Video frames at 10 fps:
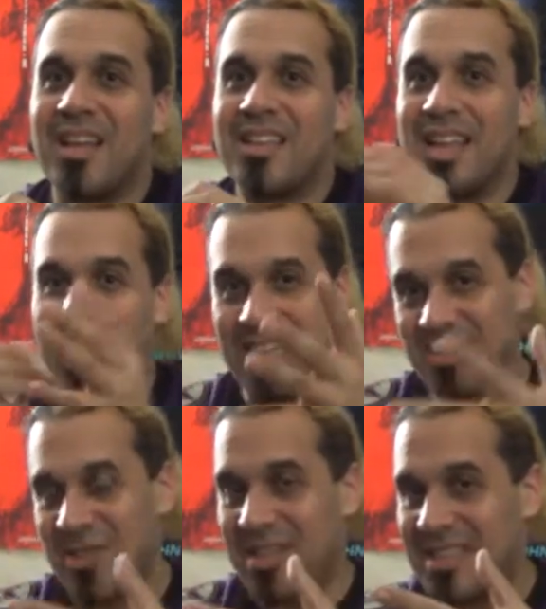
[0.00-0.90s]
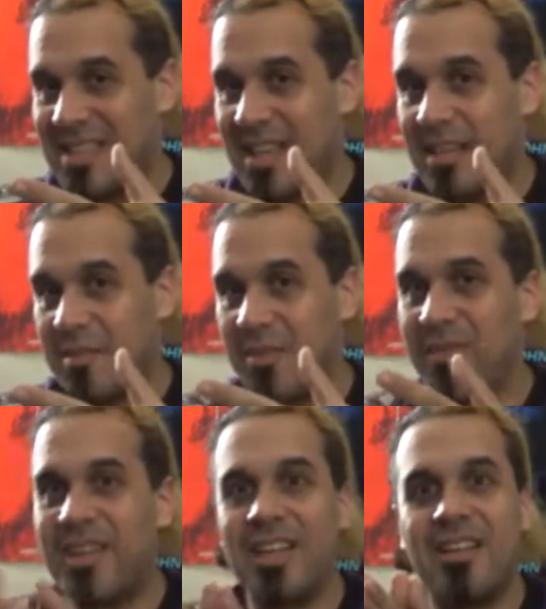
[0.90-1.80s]
Like I saw it today in the
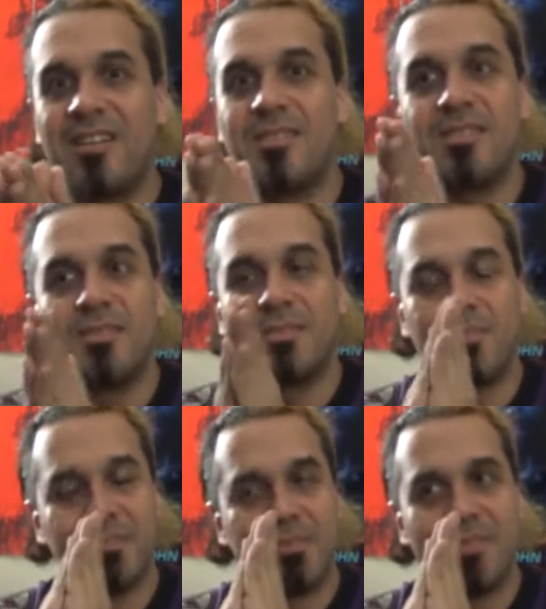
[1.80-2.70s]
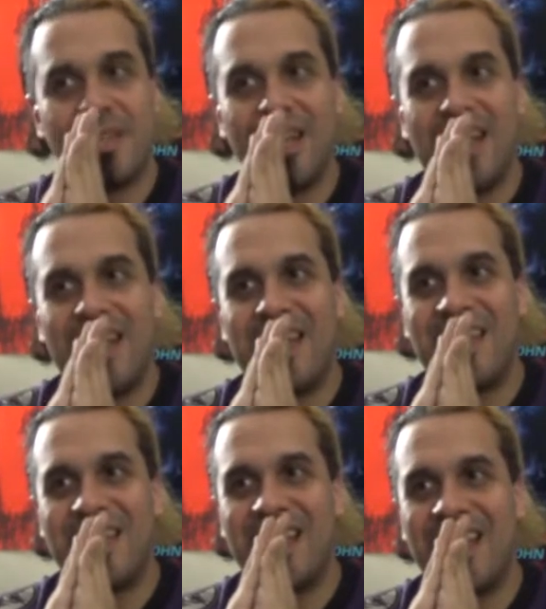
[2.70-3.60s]
movie theaters
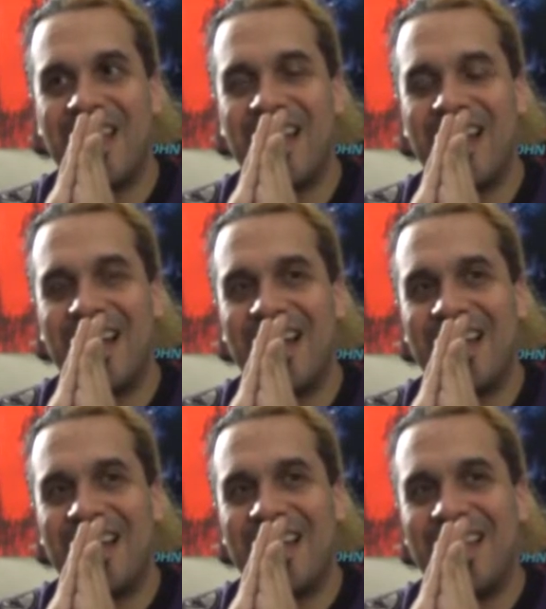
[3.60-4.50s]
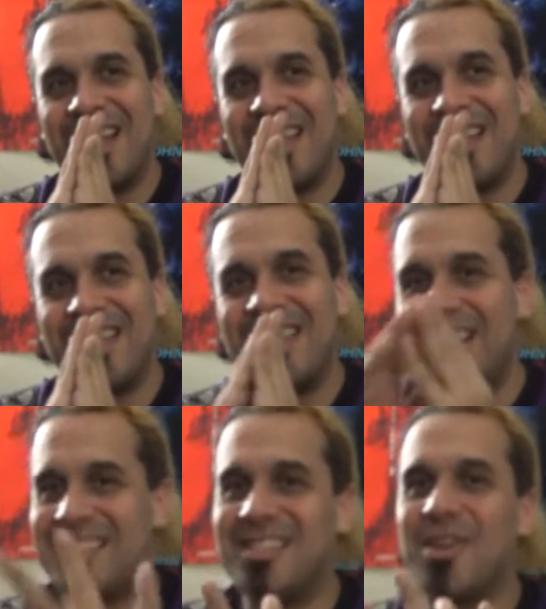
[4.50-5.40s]
and
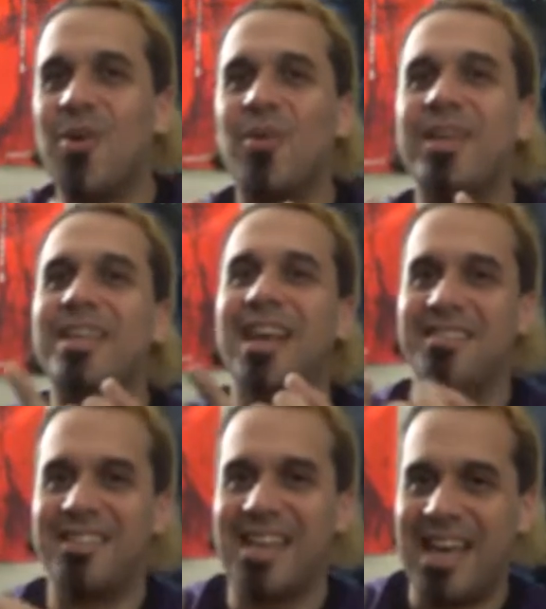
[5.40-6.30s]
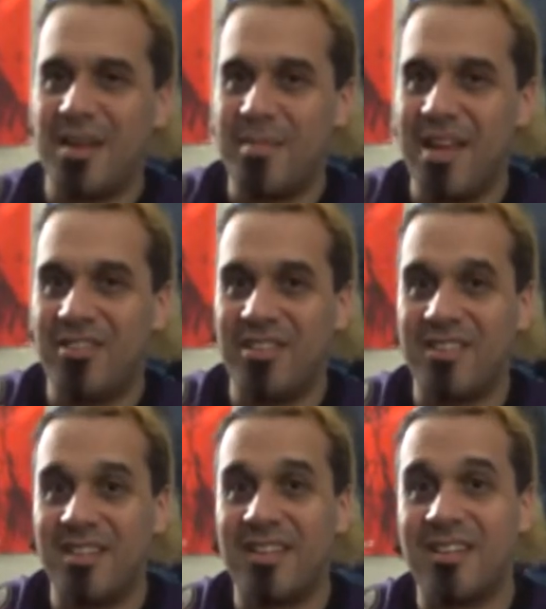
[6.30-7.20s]
Yes, it's hokey. Yes, the animation
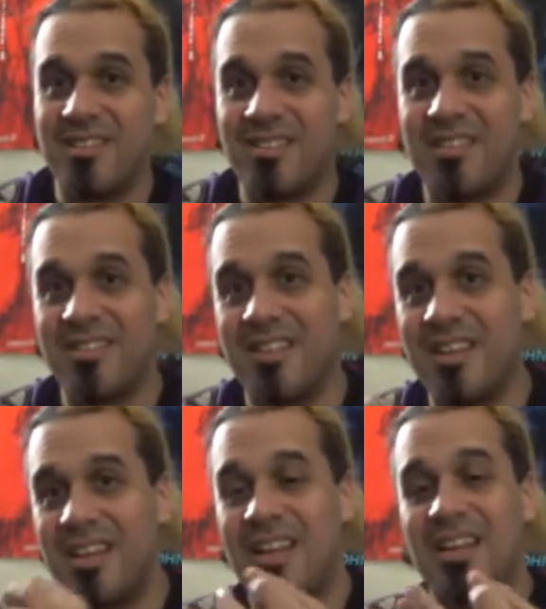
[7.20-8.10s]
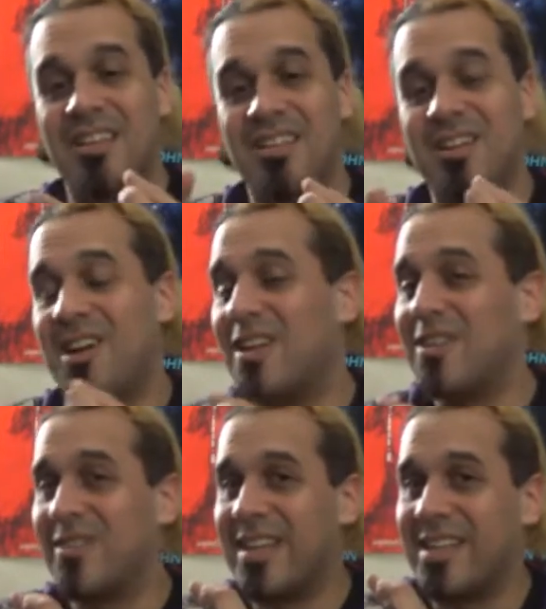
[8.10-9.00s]
is inconsistent. The
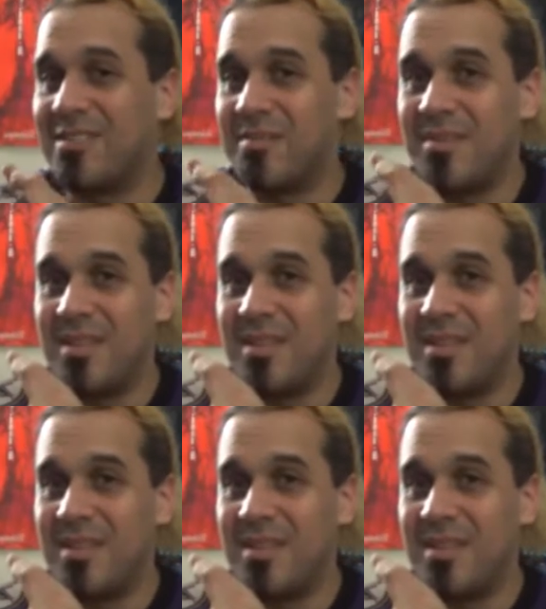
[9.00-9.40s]
coloring is